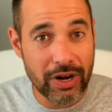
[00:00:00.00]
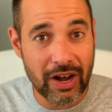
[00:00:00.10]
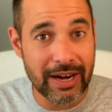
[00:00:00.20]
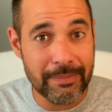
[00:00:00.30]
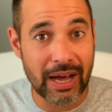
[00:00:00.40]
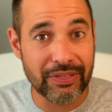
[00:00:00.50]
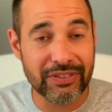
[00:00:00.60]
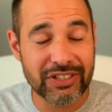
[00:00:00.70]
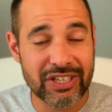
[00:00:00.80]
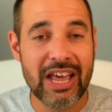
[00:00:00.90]
nine
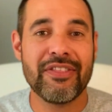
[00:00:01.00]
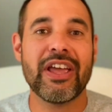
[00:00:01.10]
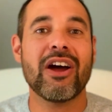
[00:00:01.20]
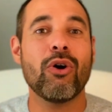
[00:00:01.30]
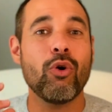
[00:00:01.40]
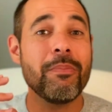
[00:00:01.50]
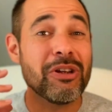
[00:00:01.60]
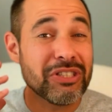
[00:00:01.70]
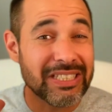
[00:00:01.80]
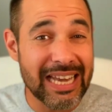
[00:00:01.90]
months, they are
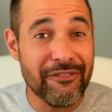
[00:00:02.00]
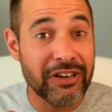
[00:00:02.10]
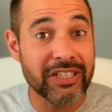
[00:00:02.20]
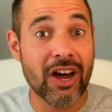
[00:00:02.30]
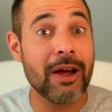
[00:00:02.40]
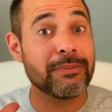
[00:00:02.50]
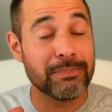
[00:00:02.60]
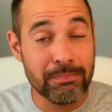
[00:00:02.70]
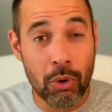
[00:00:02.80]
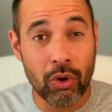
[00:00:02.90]
almost seven times
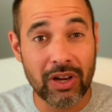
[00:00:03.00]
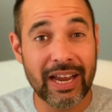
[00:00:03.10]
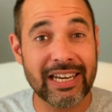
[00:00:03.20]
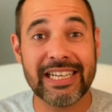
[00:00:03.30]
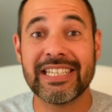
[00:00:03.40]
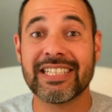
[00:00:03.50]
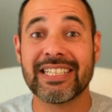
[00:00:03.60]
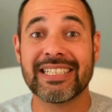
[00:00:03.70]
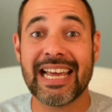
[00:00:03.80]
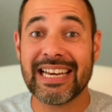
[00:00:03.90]
more likely to
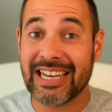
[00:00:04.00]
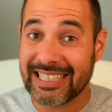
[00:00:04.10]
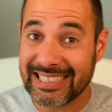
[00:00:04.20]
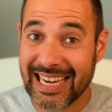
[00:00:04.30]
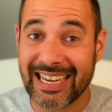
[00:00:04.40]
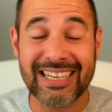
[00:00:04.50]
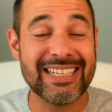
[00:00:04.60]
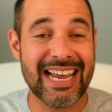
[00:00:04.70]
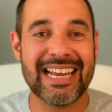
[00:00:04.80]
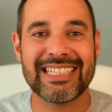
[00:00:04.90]
sustain a
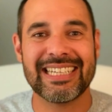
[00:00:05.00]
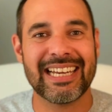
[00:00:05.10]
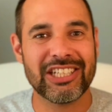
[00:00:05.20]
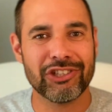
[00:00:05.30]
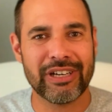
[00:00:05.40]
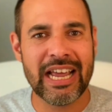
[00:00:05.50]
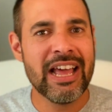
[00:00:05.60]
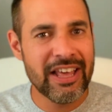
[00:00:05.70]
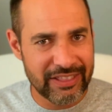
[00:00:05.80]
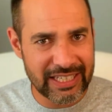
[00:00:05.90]
second ACL injury.
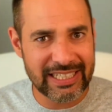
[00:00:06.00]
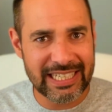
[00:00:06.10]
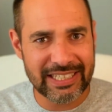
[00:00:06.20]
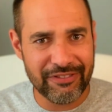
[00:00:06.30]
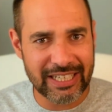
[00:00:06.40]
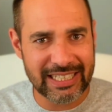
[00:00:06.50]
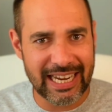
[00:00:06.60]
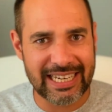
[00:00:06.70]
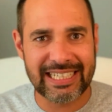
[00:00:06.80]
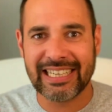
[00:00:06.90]
This needs
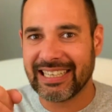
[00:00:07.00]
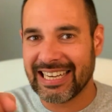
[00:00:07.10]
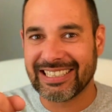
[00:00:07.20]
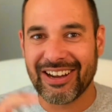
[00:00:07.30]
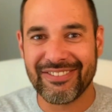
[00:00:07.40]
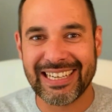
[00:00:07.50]
investigating. Let's dive